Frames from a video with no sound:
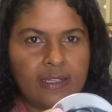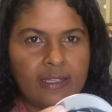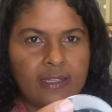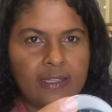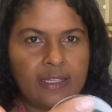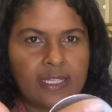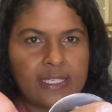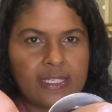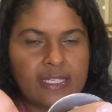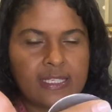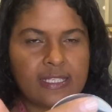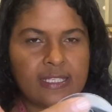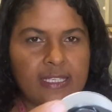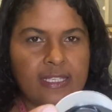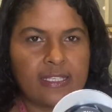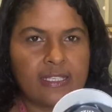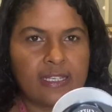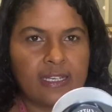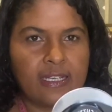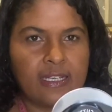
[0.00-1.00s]
That's a
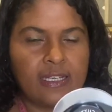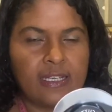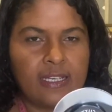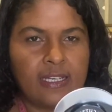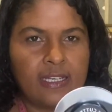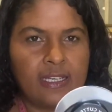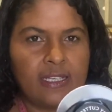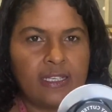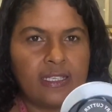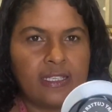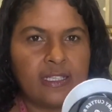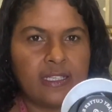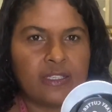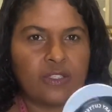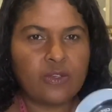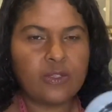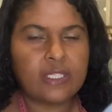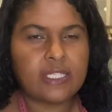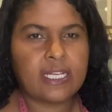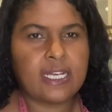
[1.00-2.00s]
scissor.
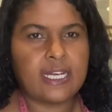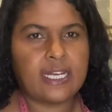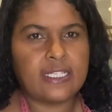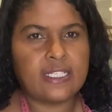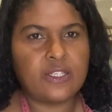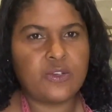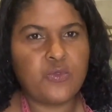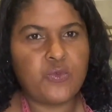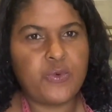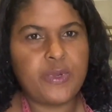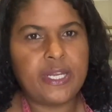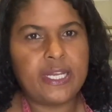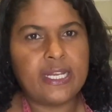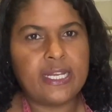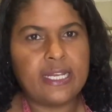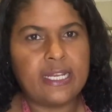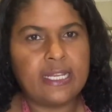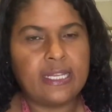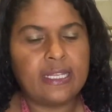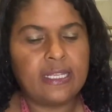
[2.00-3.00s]
So it's a cutting
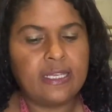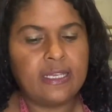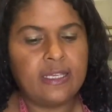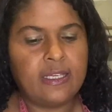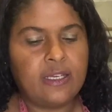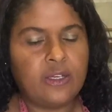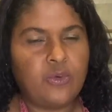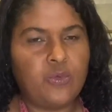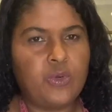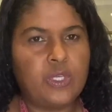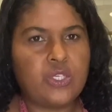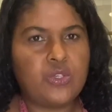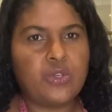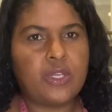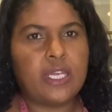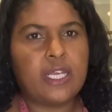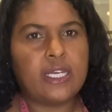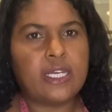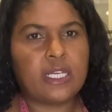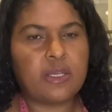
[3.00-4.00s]
wheel, which you
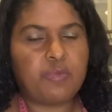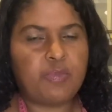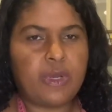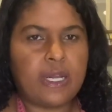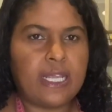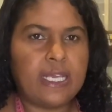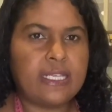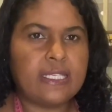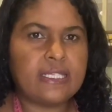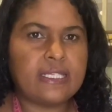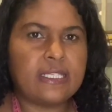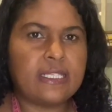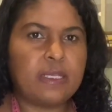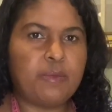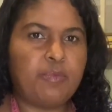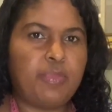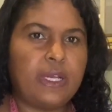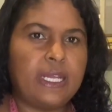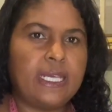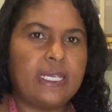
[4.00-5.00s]
can replace the
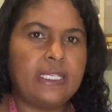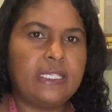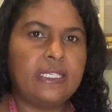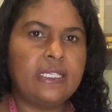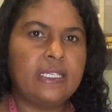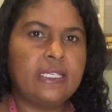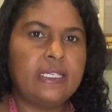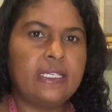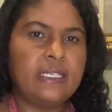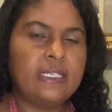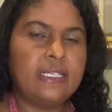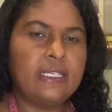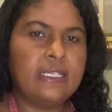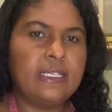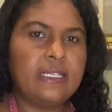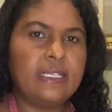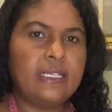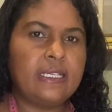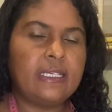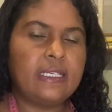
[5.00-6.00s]
blade
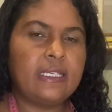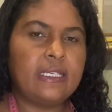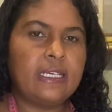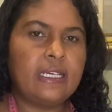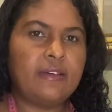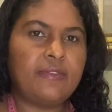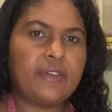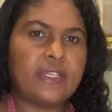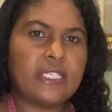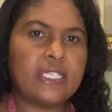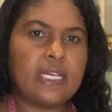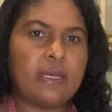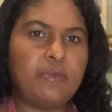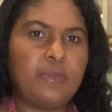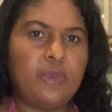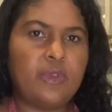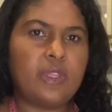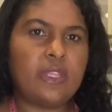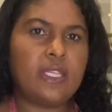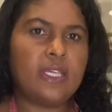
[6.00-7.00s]
every
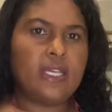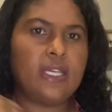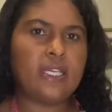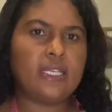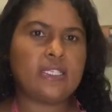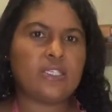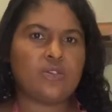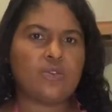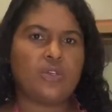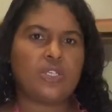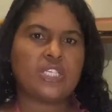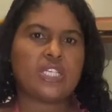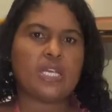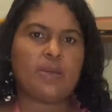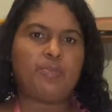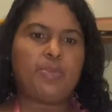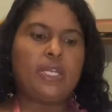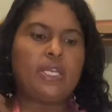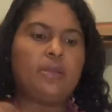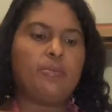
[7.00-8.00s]
time you think it's not
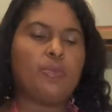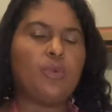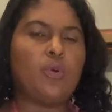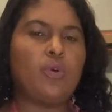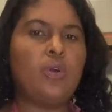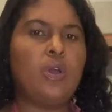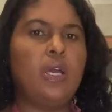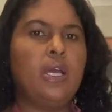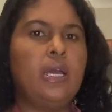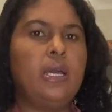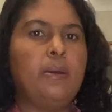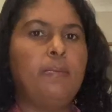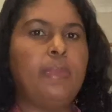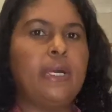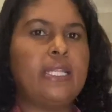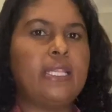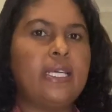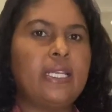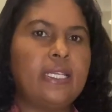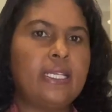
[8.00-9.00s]
sharp anymore.
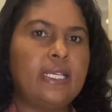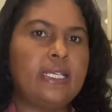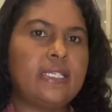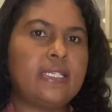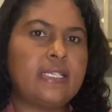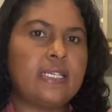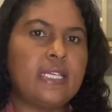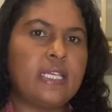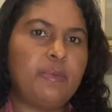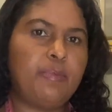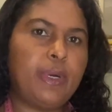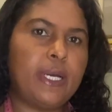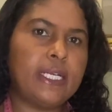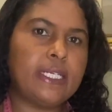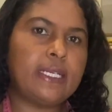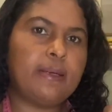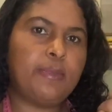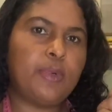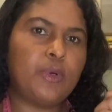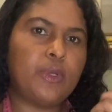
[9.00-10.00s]
But then the tricky part
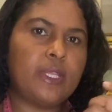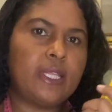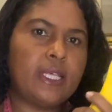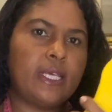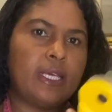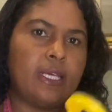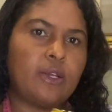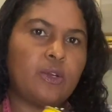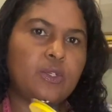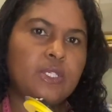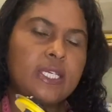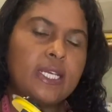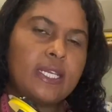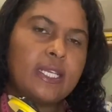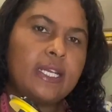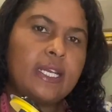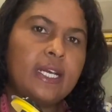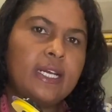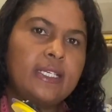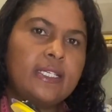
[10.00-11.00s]
about the rotary
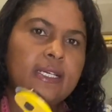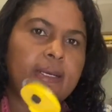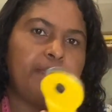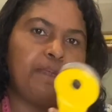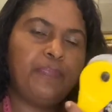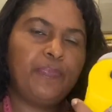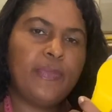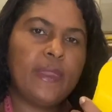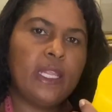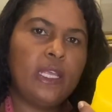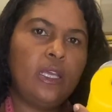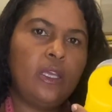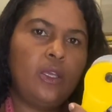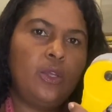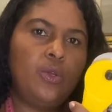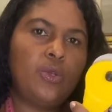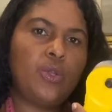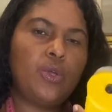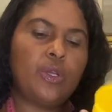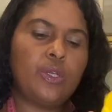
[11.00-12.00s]
cutter,
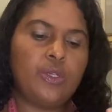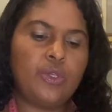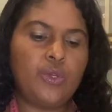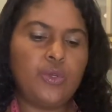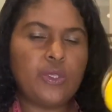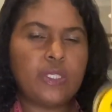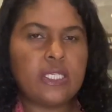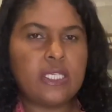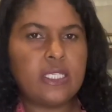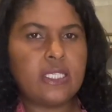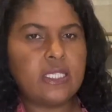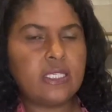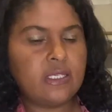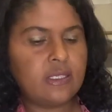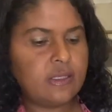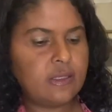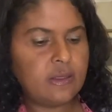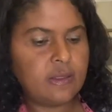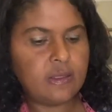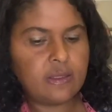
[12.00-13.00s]
you don't use it
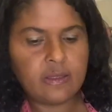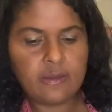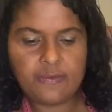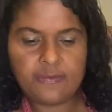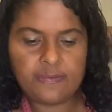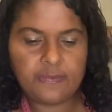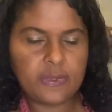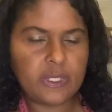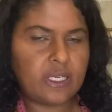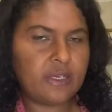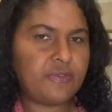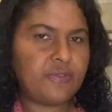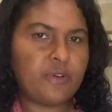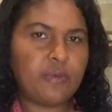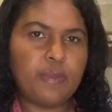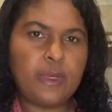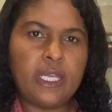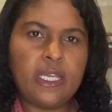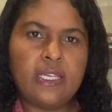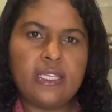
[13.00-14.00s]

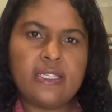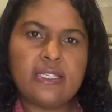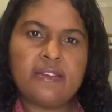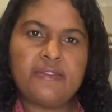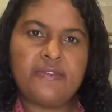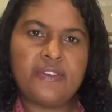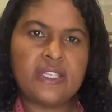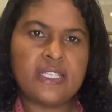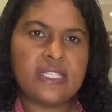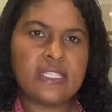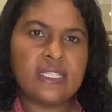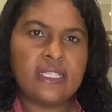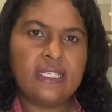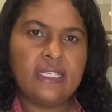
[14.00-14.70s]
from any surface.